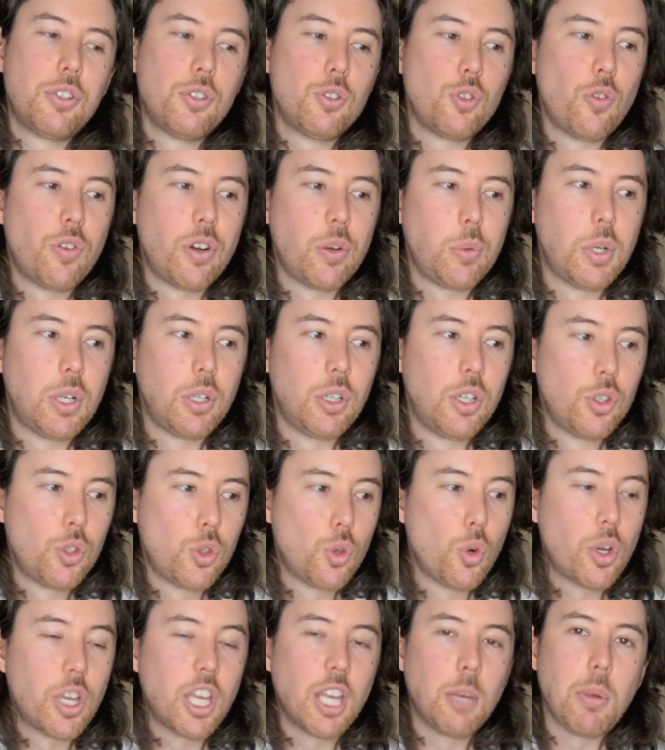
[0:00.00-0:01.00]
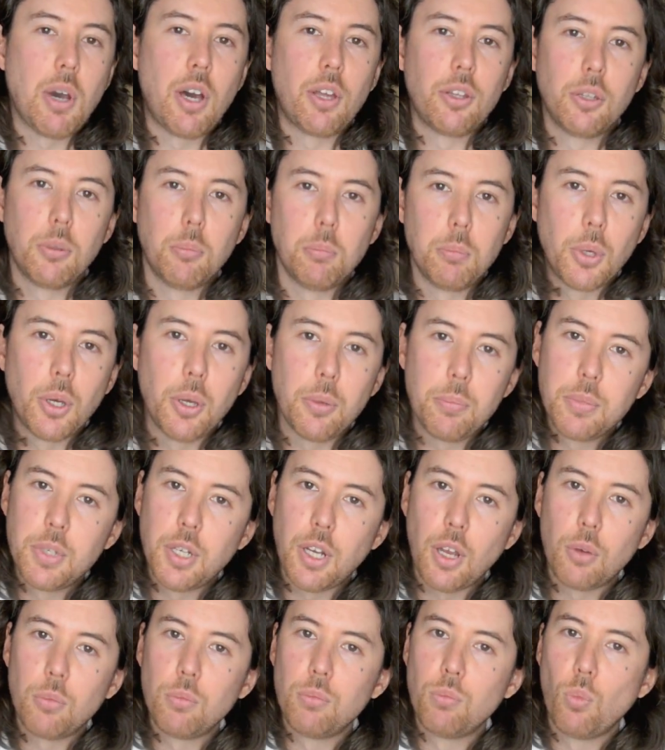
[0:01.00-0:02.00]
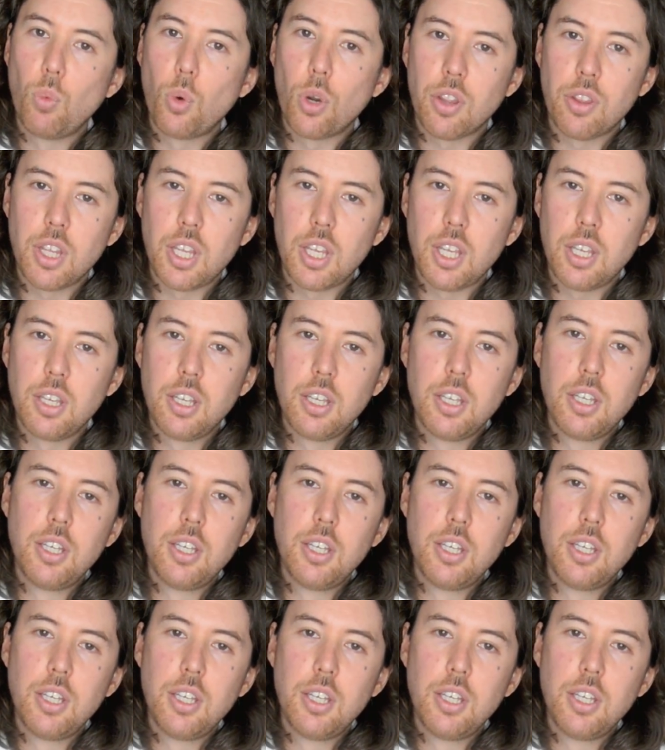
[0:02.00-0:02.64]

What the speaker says: It's all very well talking about them, but you know, what are the